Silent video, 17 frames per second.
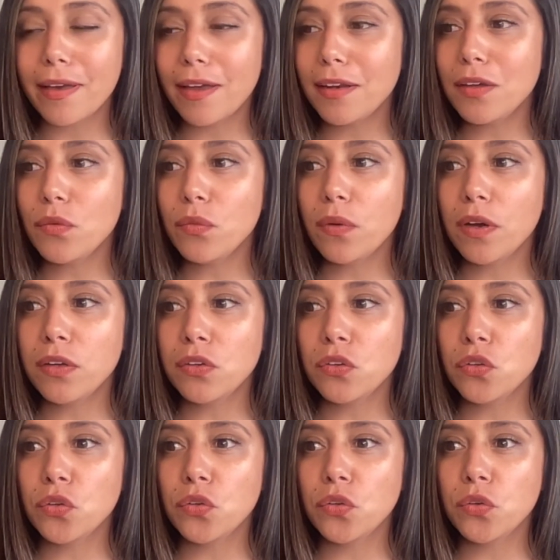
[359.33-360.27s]

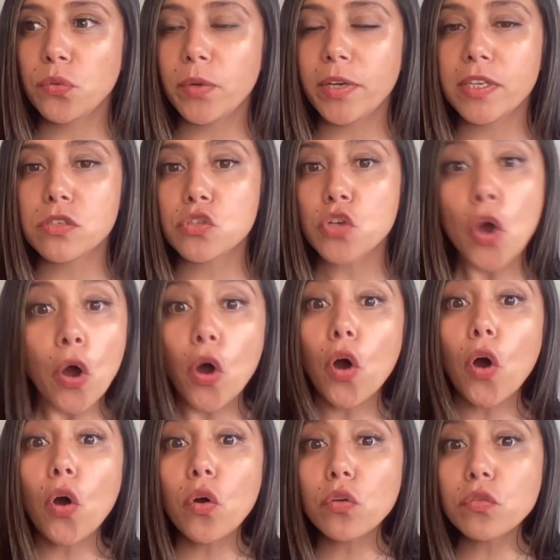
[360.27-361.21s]
Anyone who is
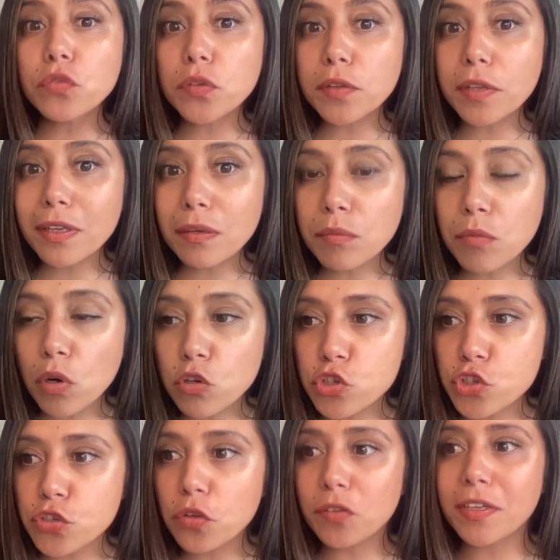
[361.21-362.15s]
overly
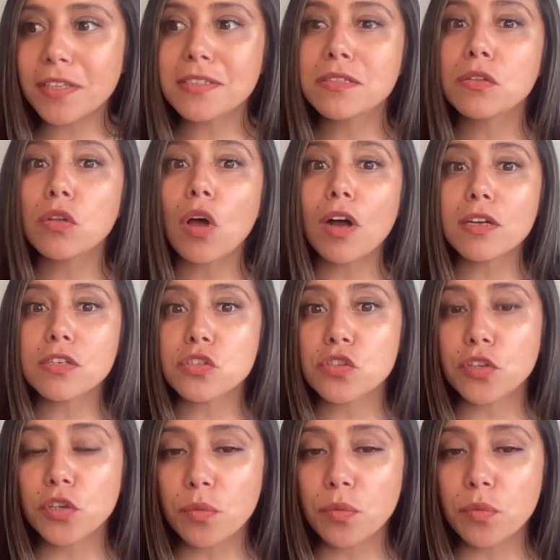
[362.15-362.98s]
emotional, gets lost in